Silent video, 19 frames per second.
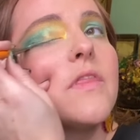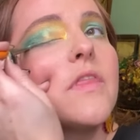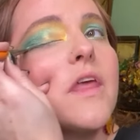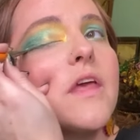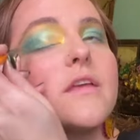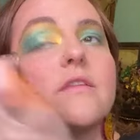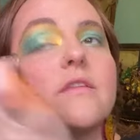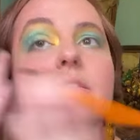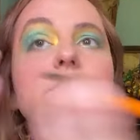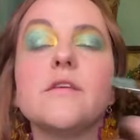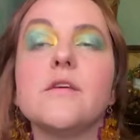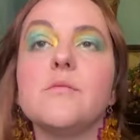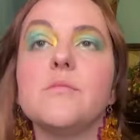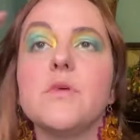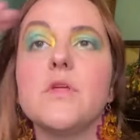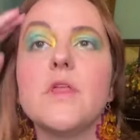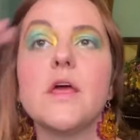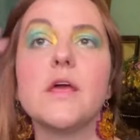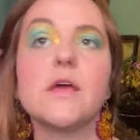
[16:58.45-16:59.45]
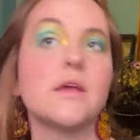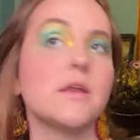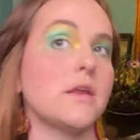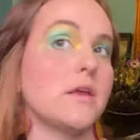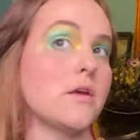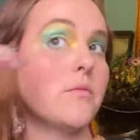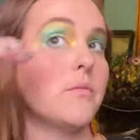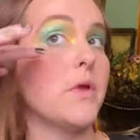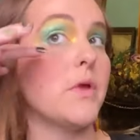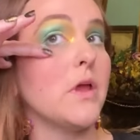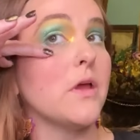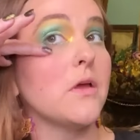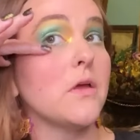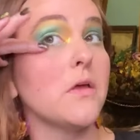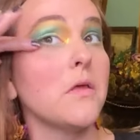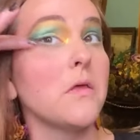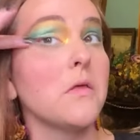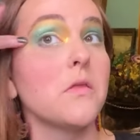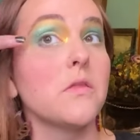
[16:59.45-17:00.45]
They can see me. They can hear me.
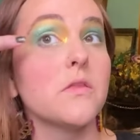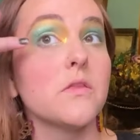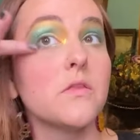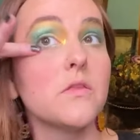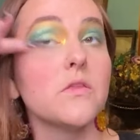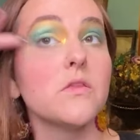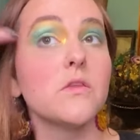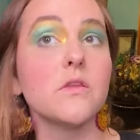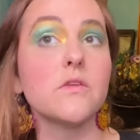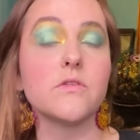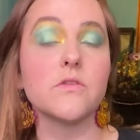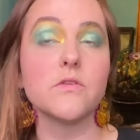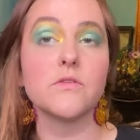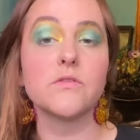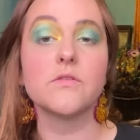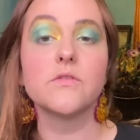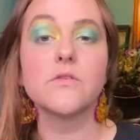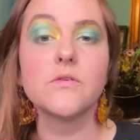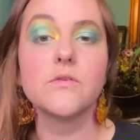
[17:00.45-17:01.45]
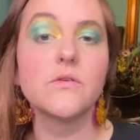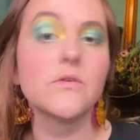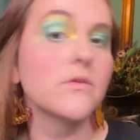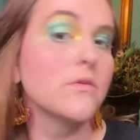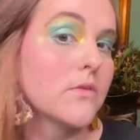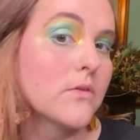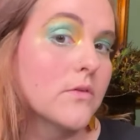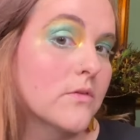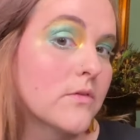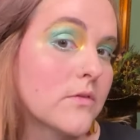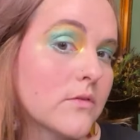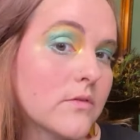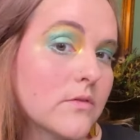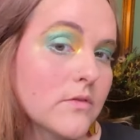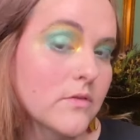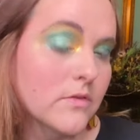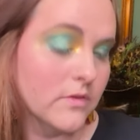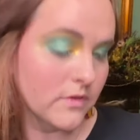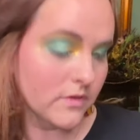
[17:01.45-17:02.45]
This is
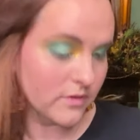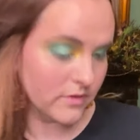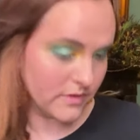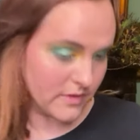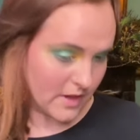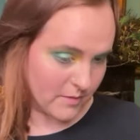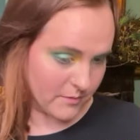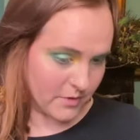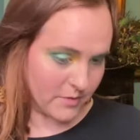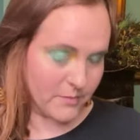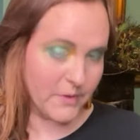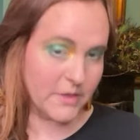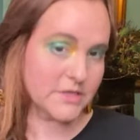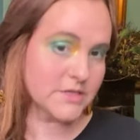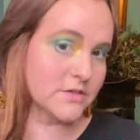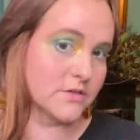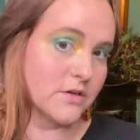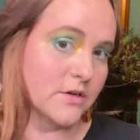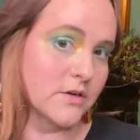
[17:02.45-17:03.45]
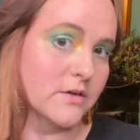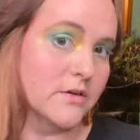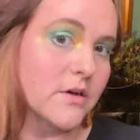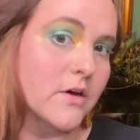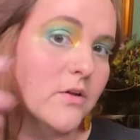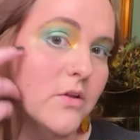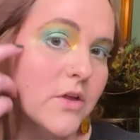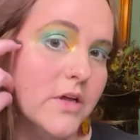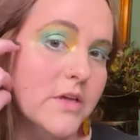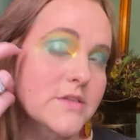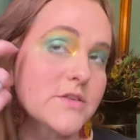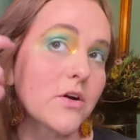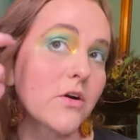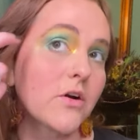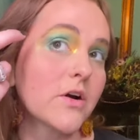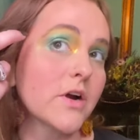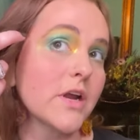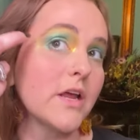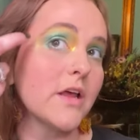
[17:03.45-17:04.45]
not my best look. Oh, it's
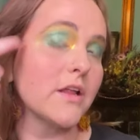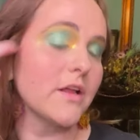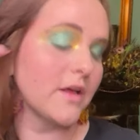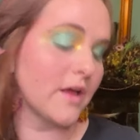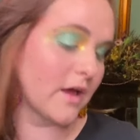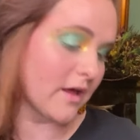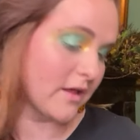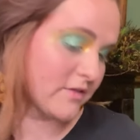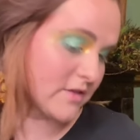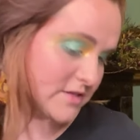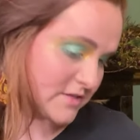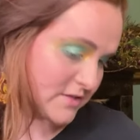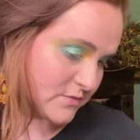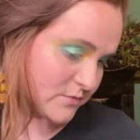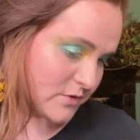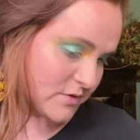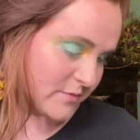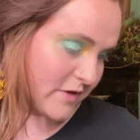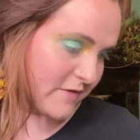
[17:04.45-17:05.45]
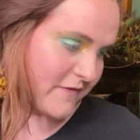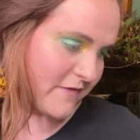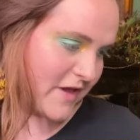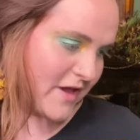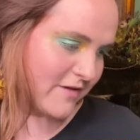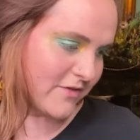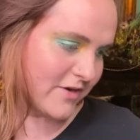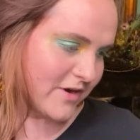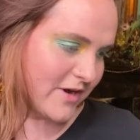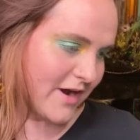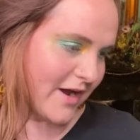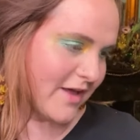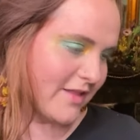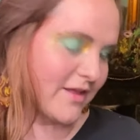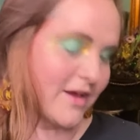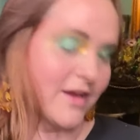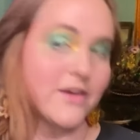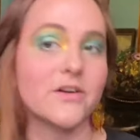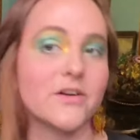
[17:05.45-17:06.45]
already, like, this is one of my favorite
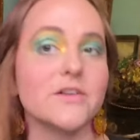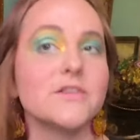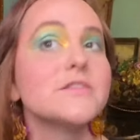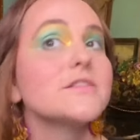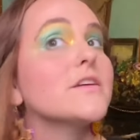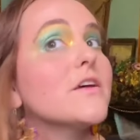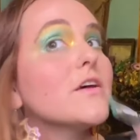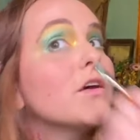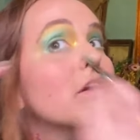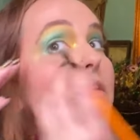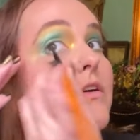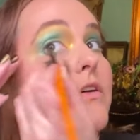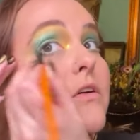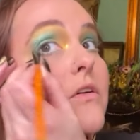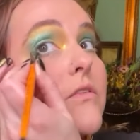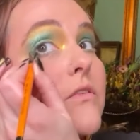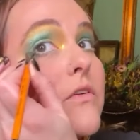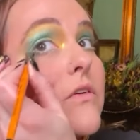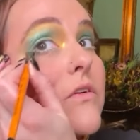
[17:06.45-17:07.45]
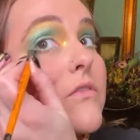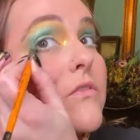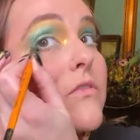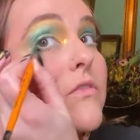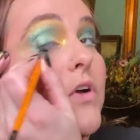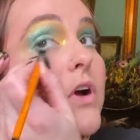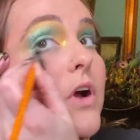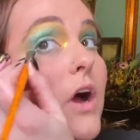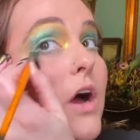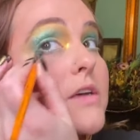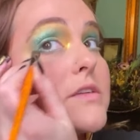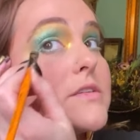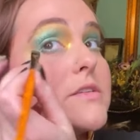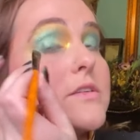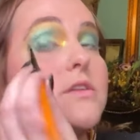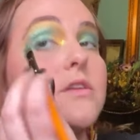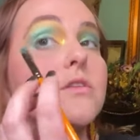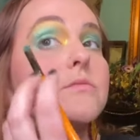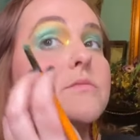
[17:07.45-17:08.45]
highlighters for
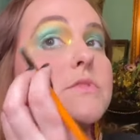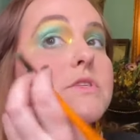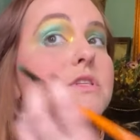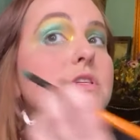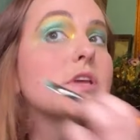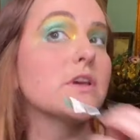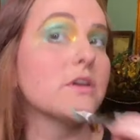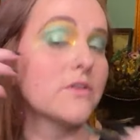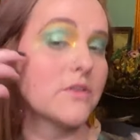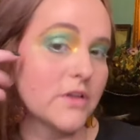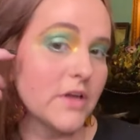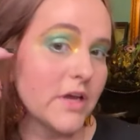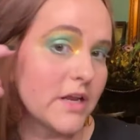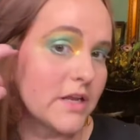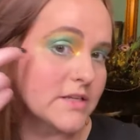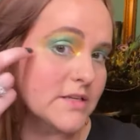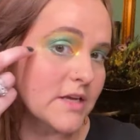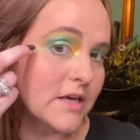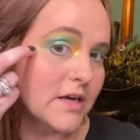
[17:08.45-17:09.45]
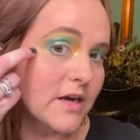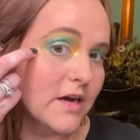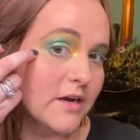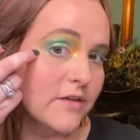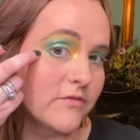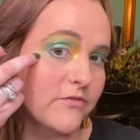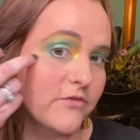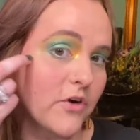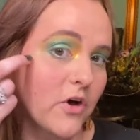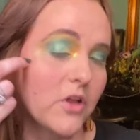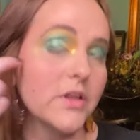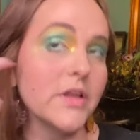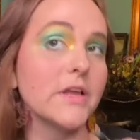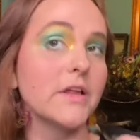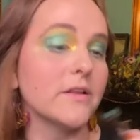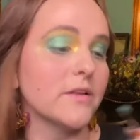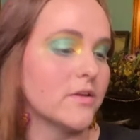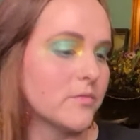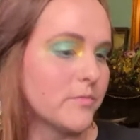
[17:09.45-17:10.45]
costumes. Gilded Lady. It's, like, kind of
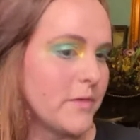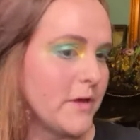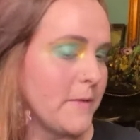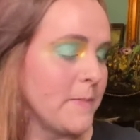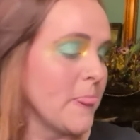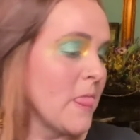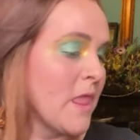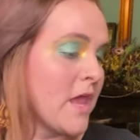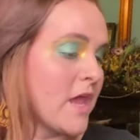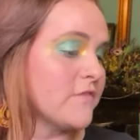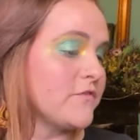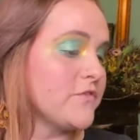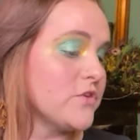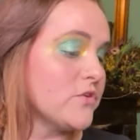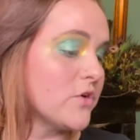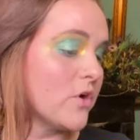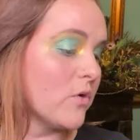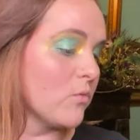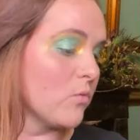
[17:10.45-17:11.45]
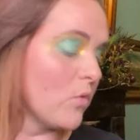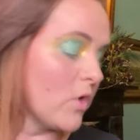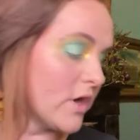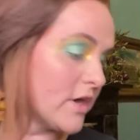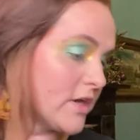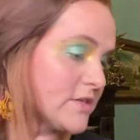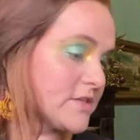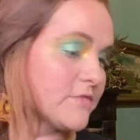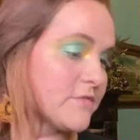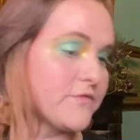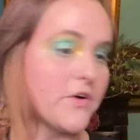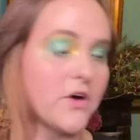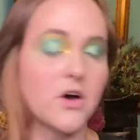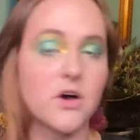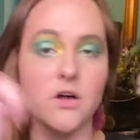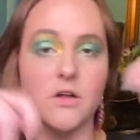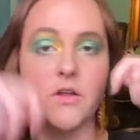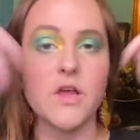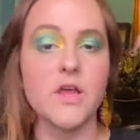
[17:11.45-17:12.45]
falling a little bit. If you don't want it to
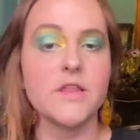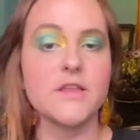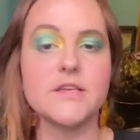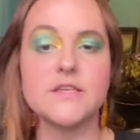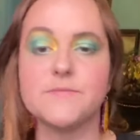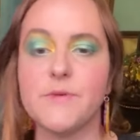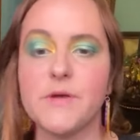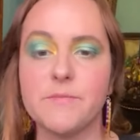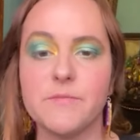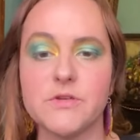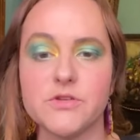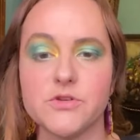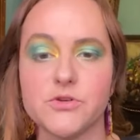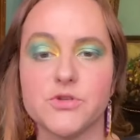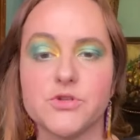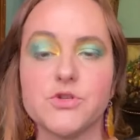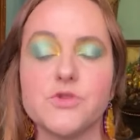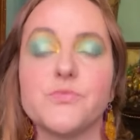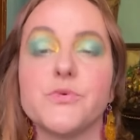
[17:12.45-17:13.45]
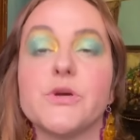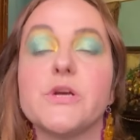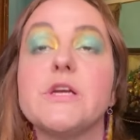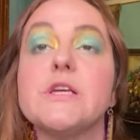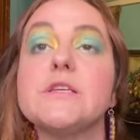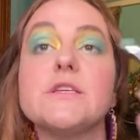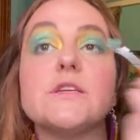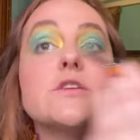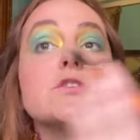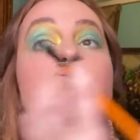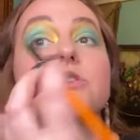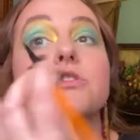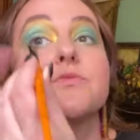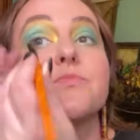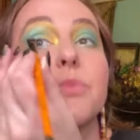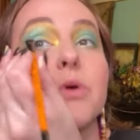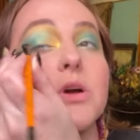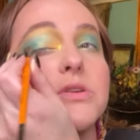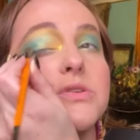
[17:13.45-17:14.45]
fall, these pigments are super easy to
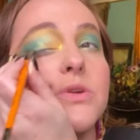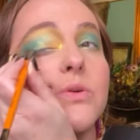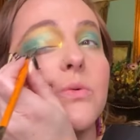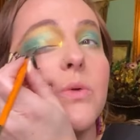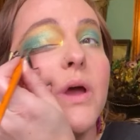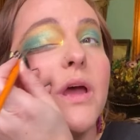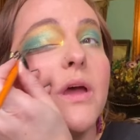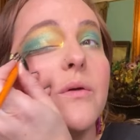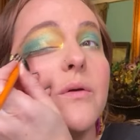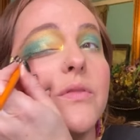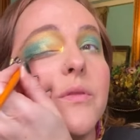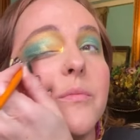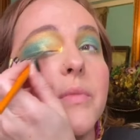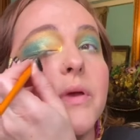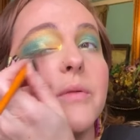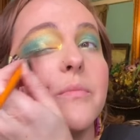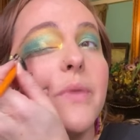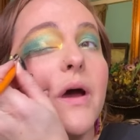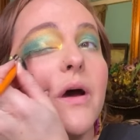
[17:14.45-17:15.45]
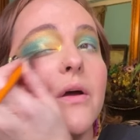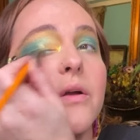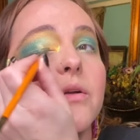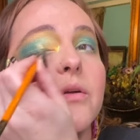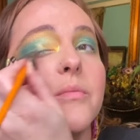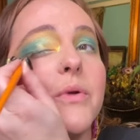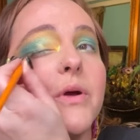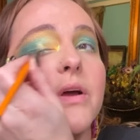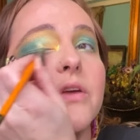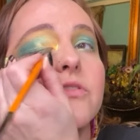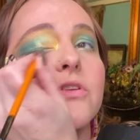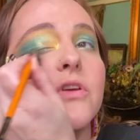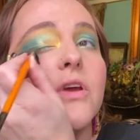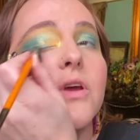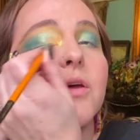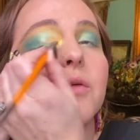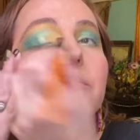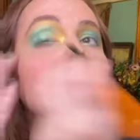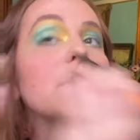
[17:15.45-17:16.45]
just brush away with the big powder brush,
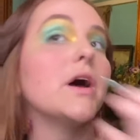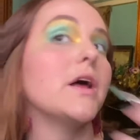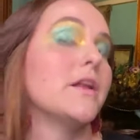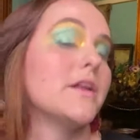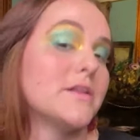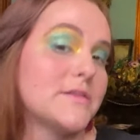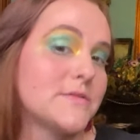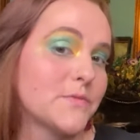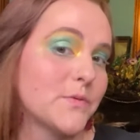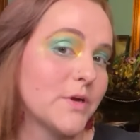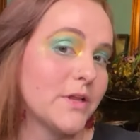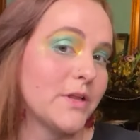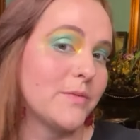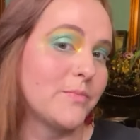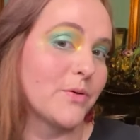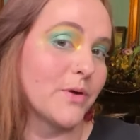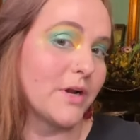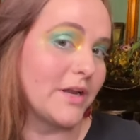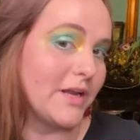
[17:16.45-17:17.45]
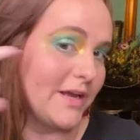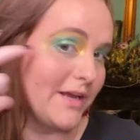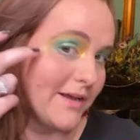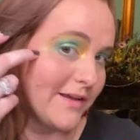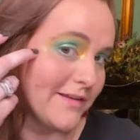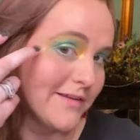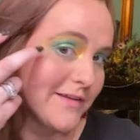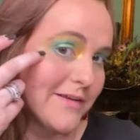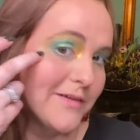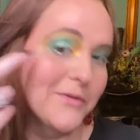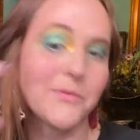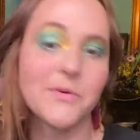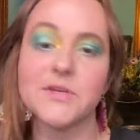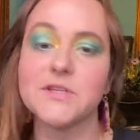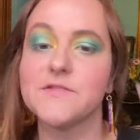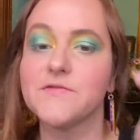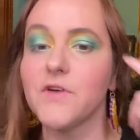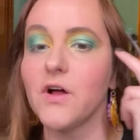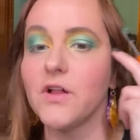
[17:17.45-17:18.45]
but it's really pretty
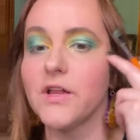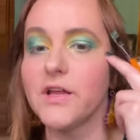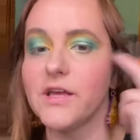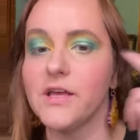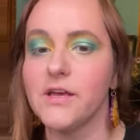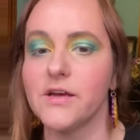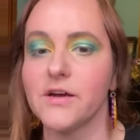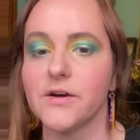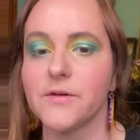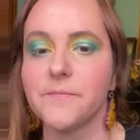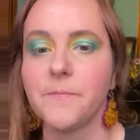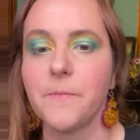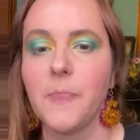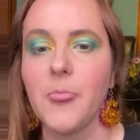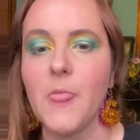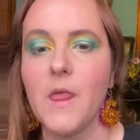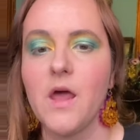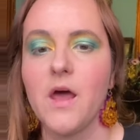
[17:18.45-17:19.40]
what's falling here.